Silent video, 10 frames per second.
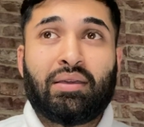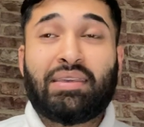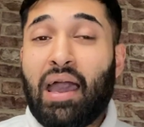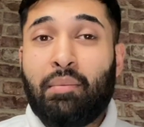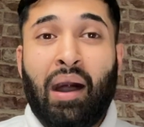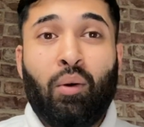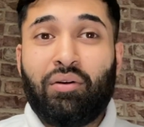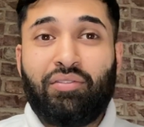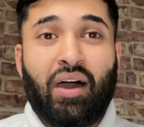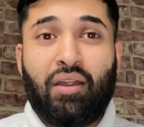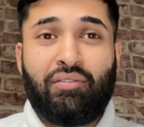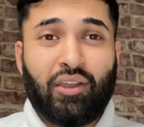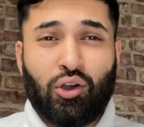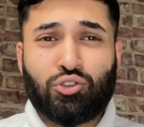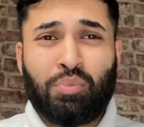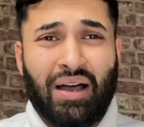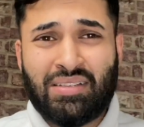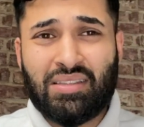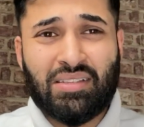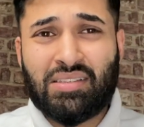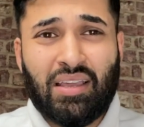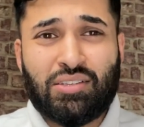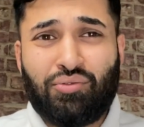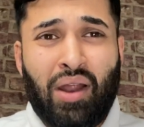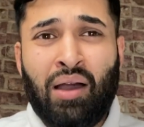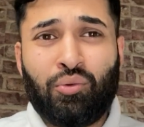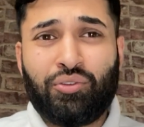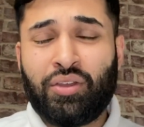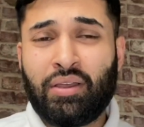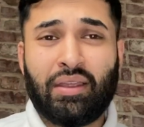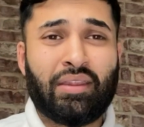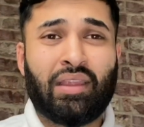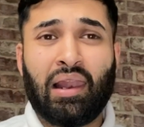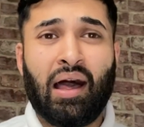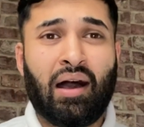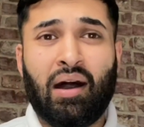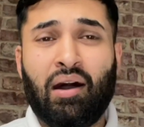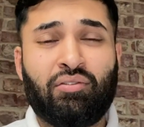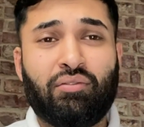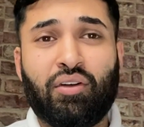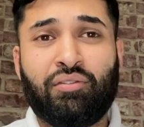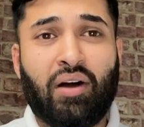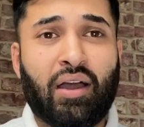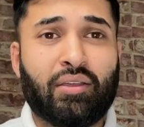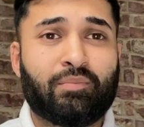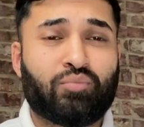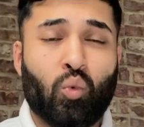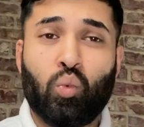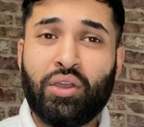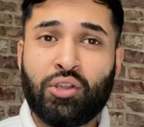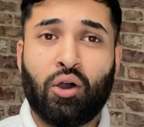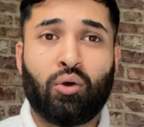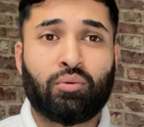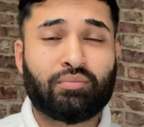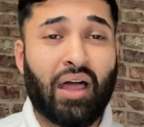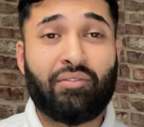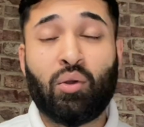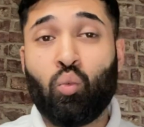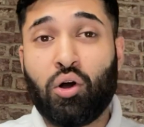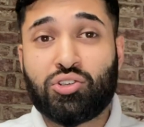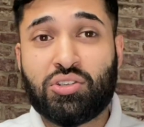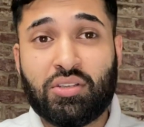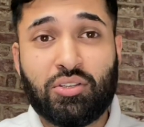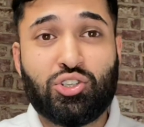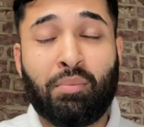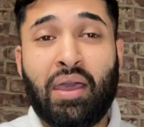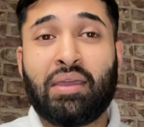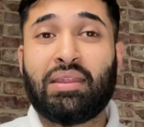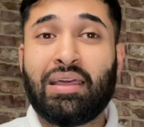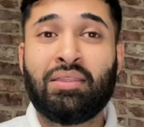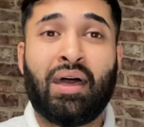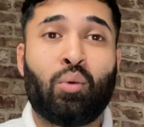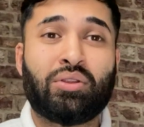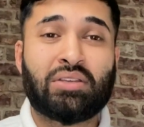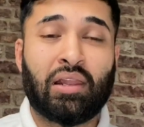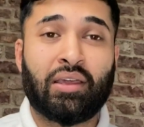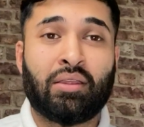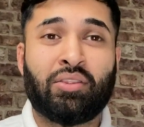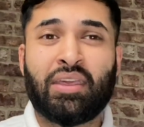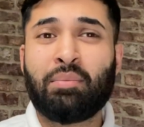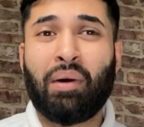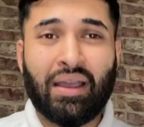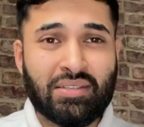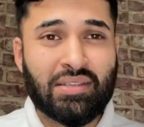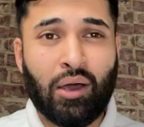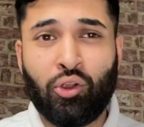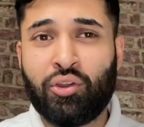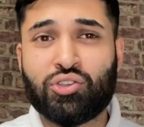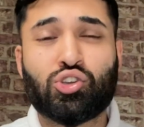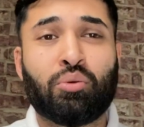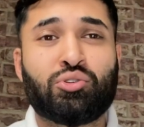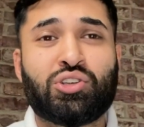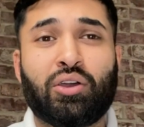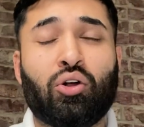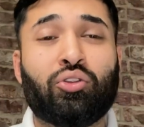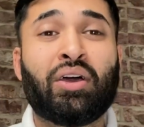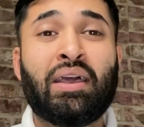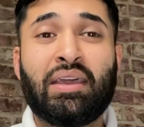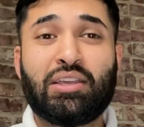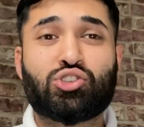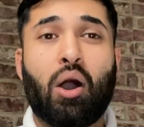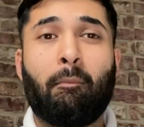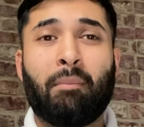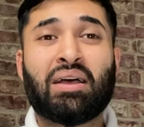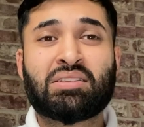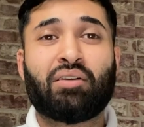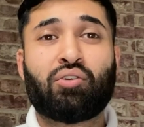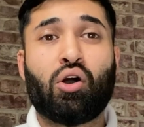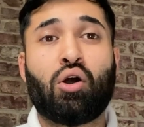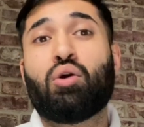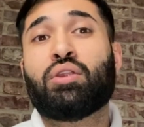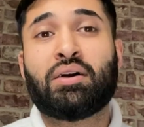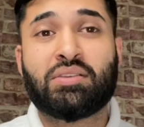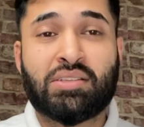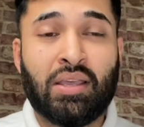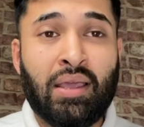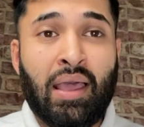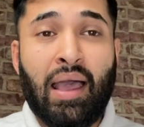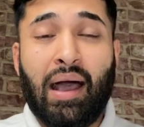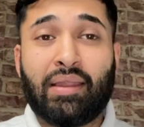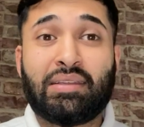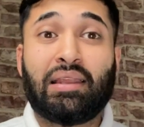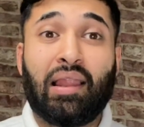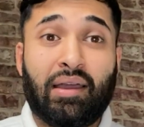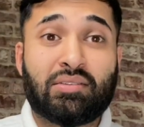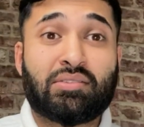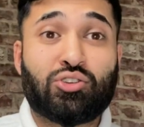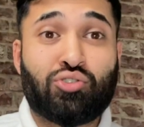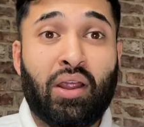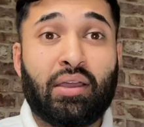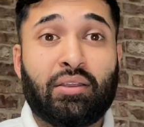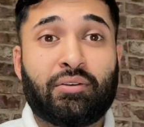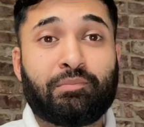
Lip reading: get him out of there if it goes past the 6th round. And in the latter half of the fight, we know, having watched Jermaine in there with Dillian, that he bites down on his gum shield, he's got massive cojones, and he likes to trade.